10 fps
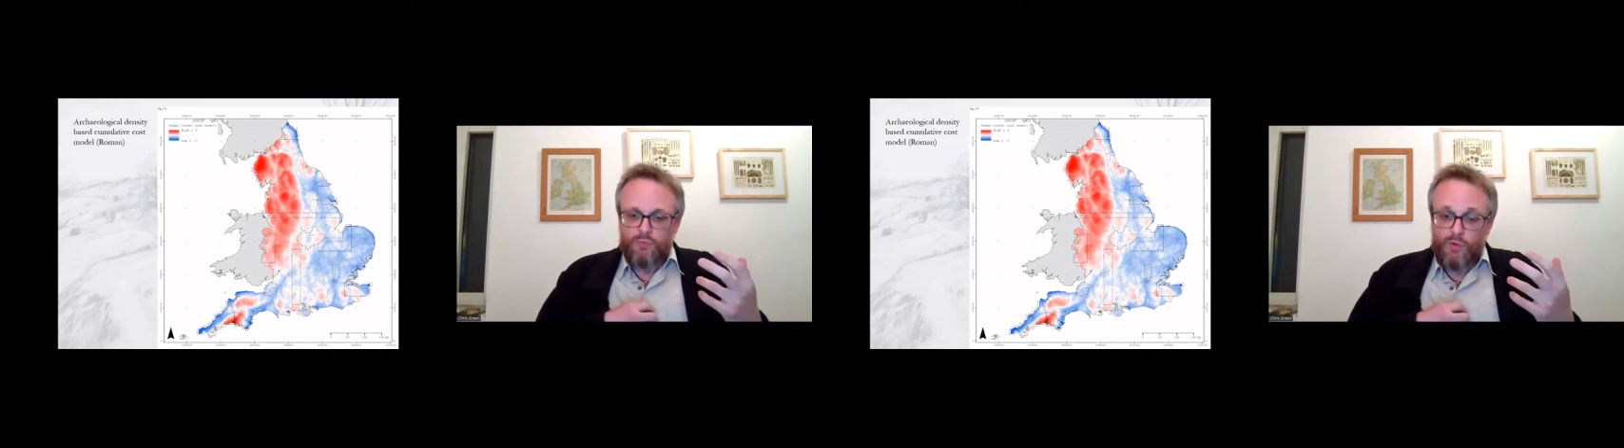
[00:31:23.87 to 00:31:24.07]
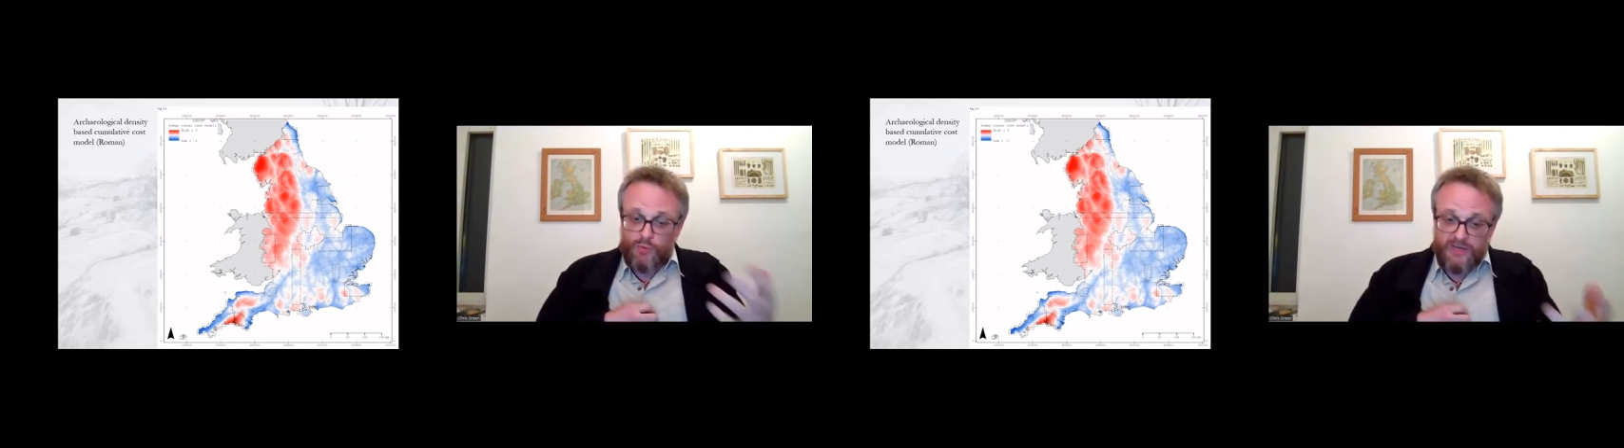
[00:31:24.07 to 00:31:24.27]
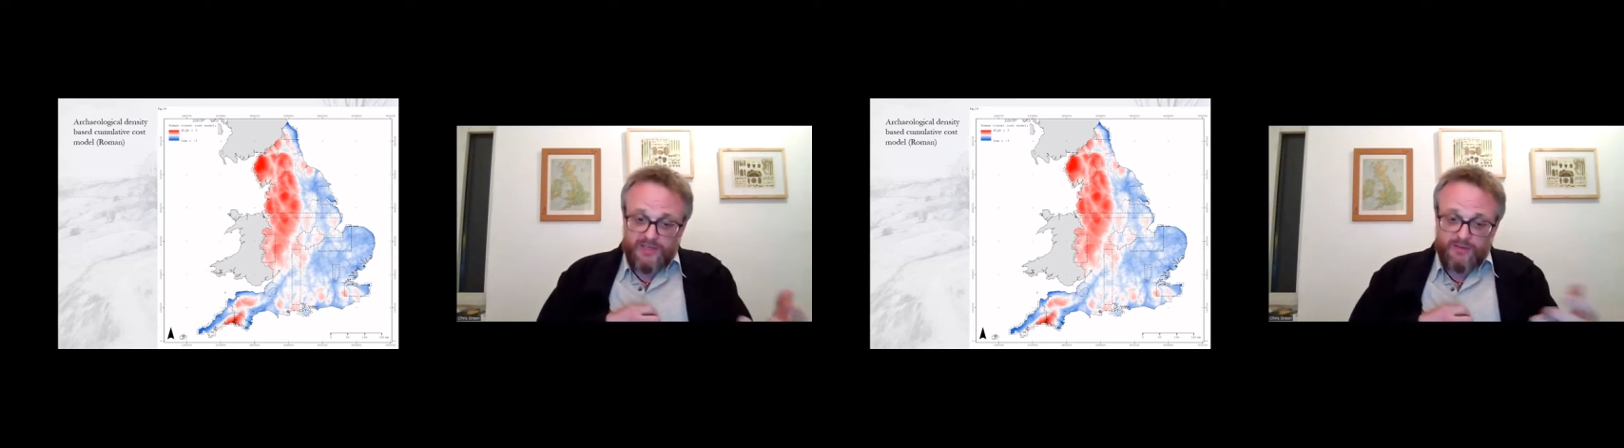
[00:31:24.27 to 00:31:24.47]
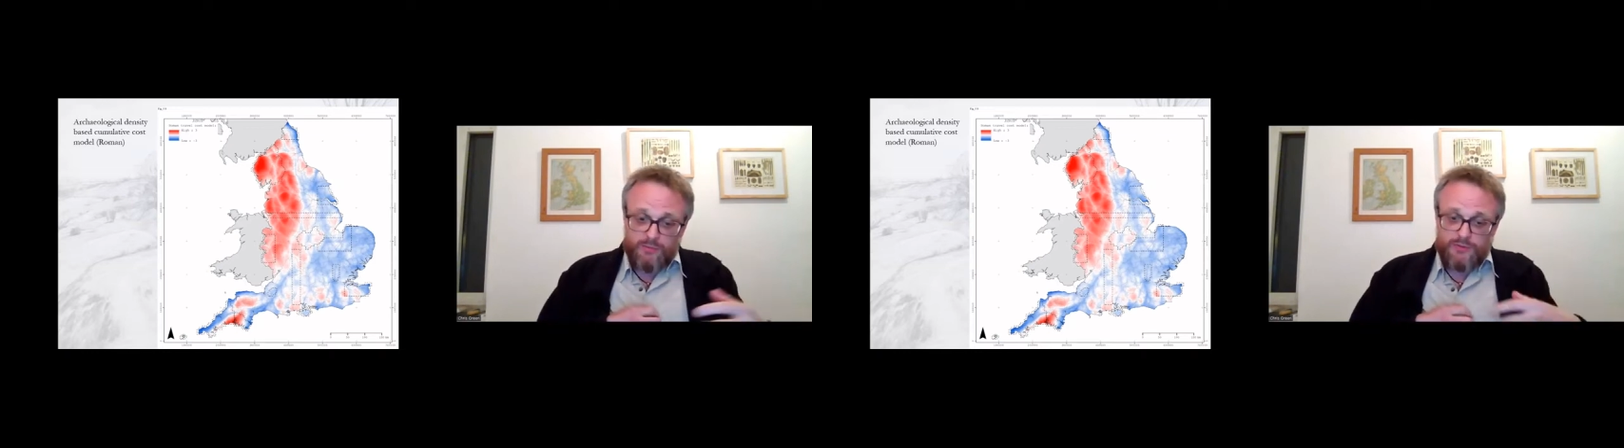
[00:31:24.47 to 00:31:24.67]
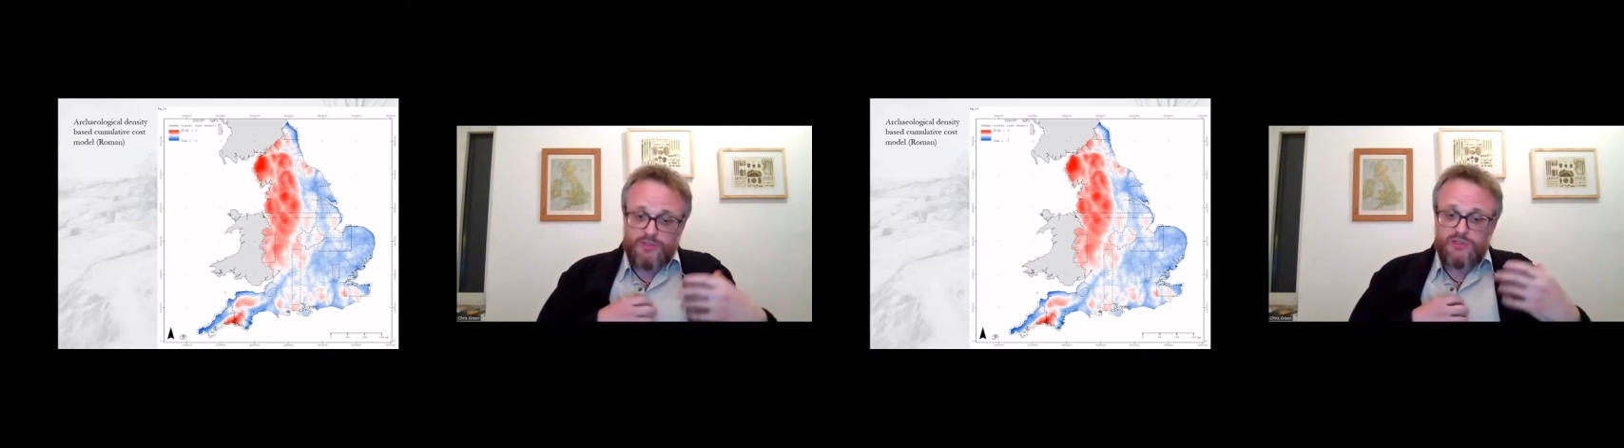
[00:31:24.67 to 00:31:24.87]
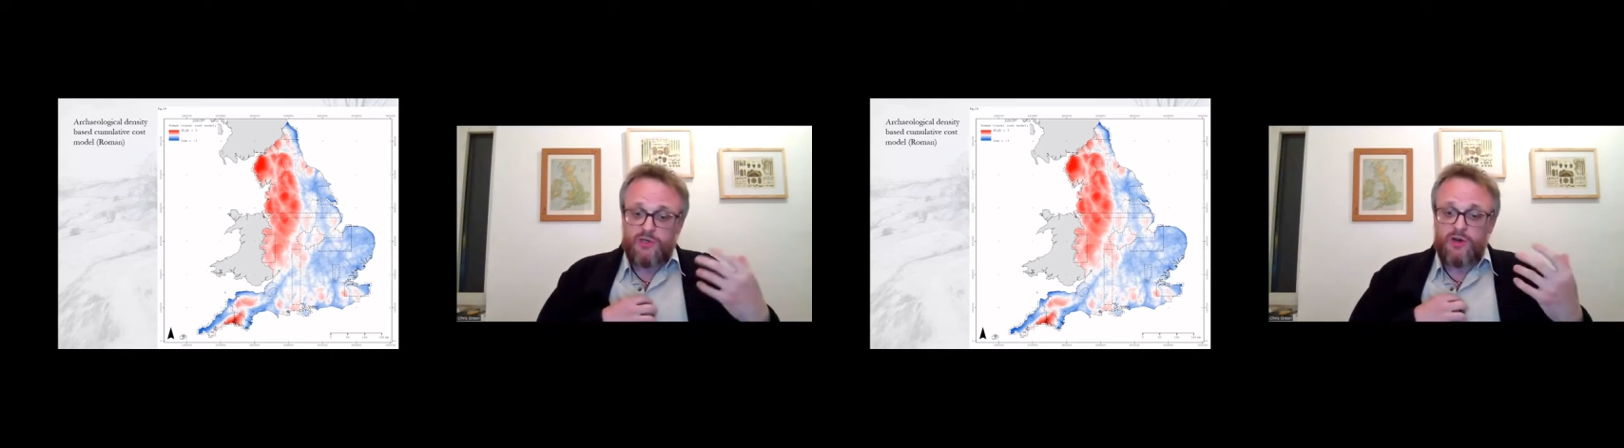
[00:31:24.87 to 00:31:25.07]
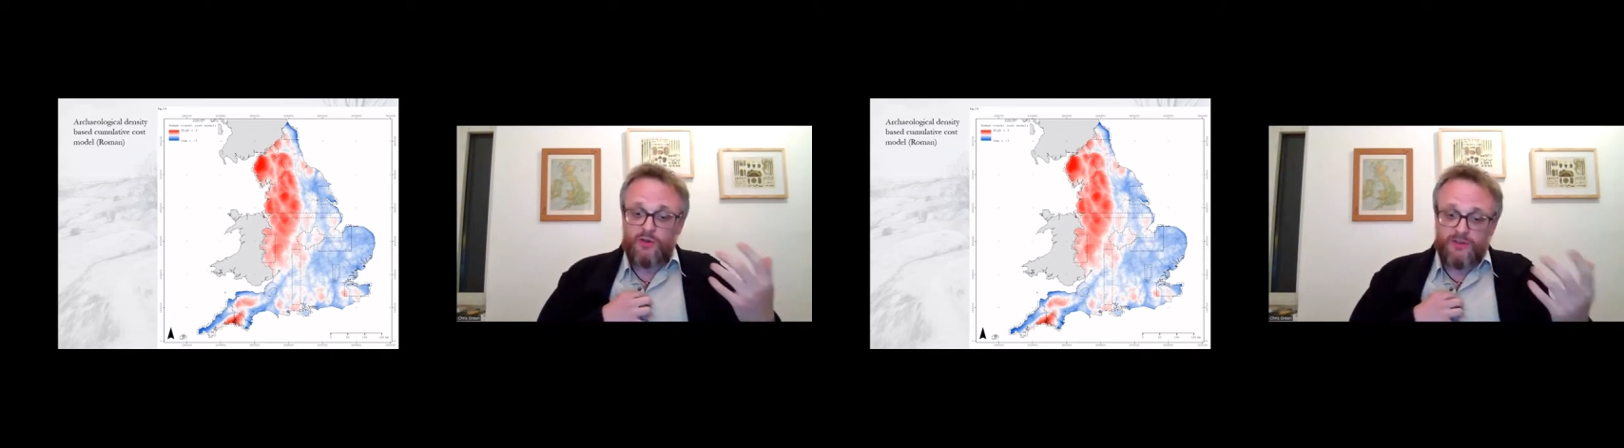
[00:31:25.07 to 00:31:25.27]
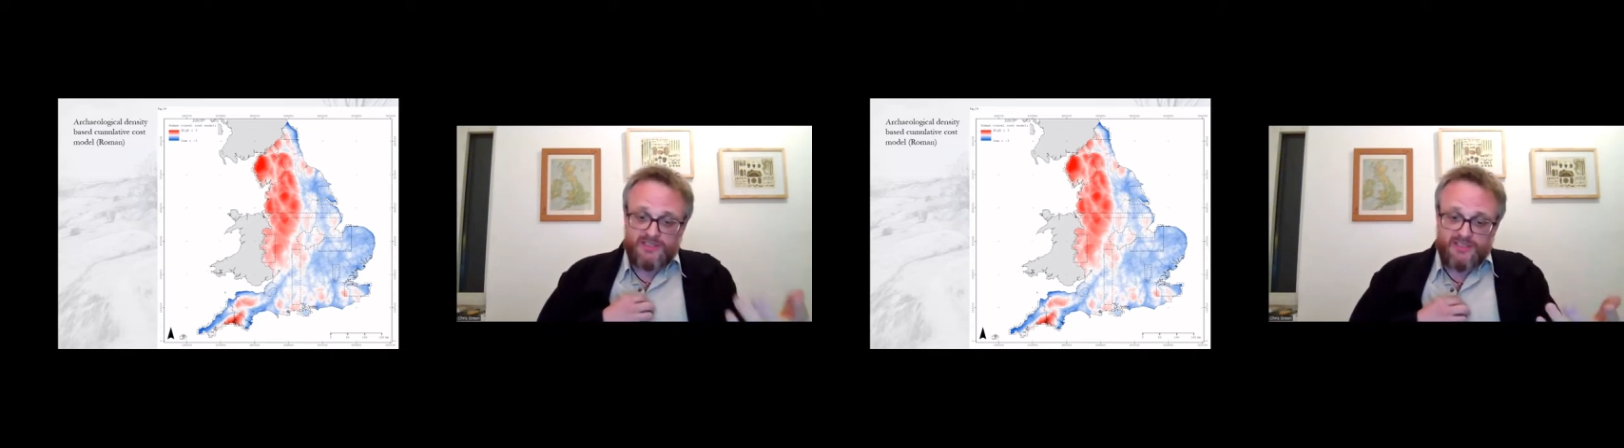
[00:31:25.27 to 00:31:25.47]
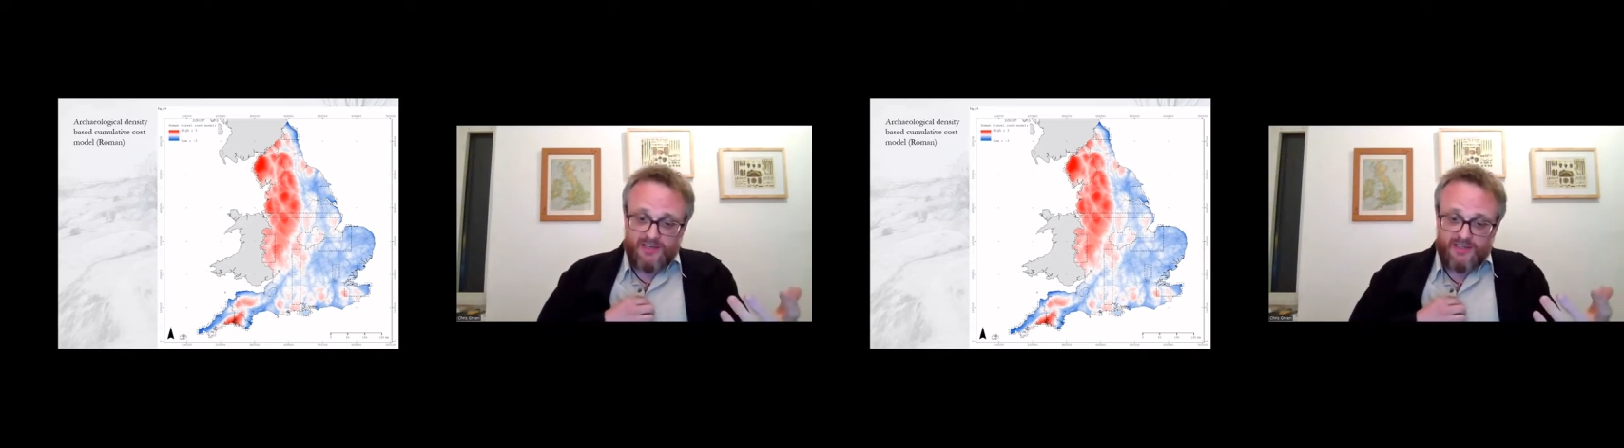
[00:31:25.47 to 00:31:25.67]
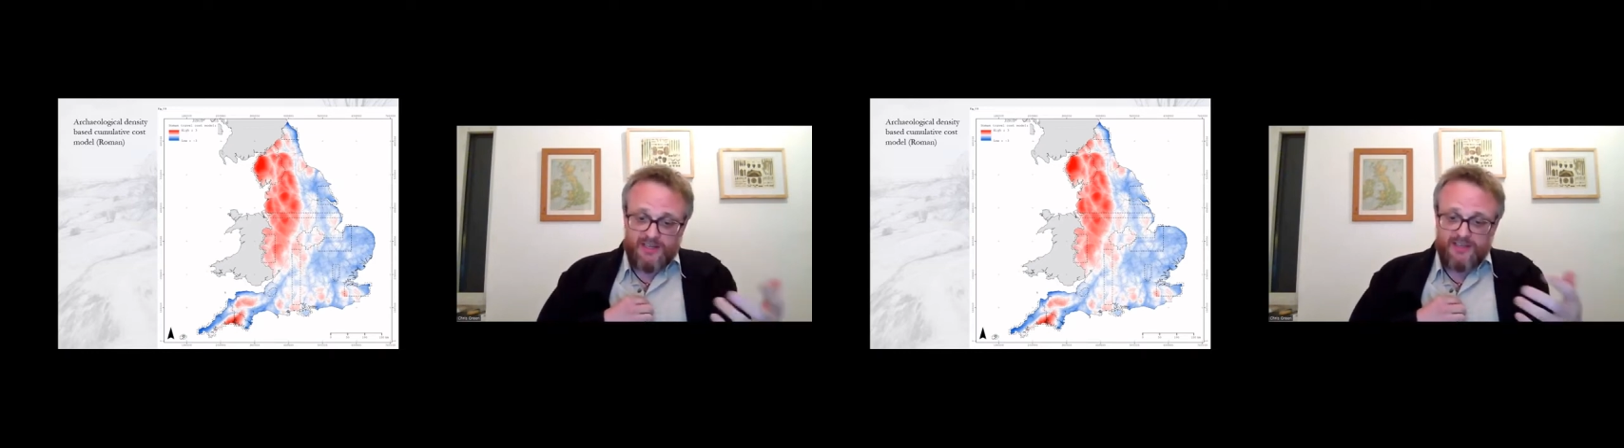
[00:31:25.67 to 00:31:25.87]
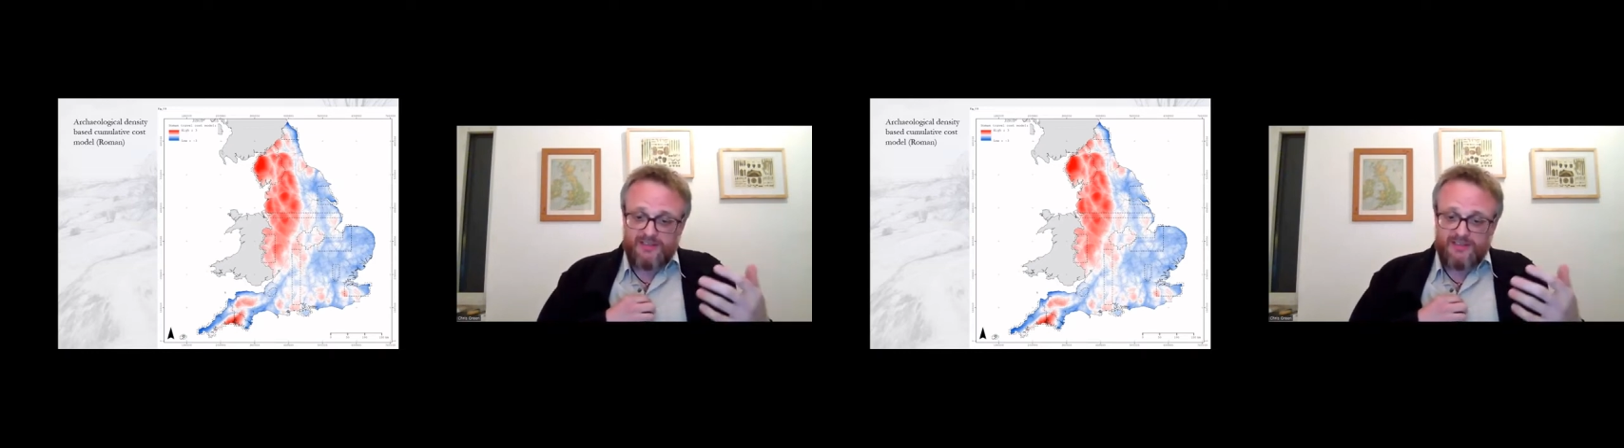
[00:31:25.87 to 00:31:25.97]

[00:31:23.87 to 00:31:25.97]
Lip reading: What we did was we took on this idea